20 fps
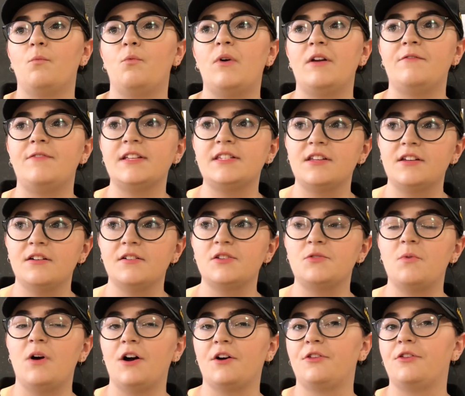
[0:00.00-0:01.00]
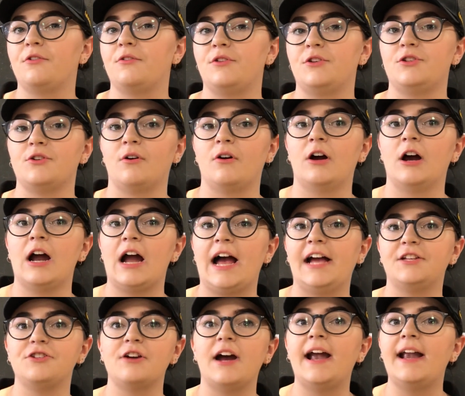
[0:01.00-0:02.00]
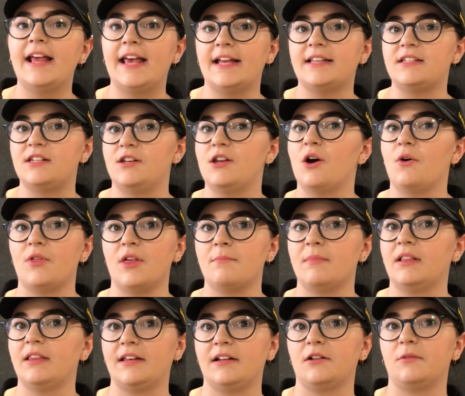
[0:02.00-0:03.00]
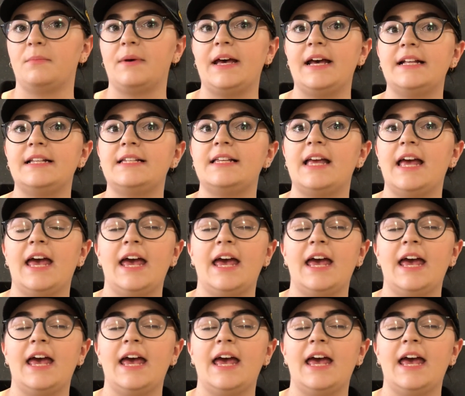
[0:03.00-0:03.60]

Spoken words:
When visitors walk through the door, I try to get to know them a little bit,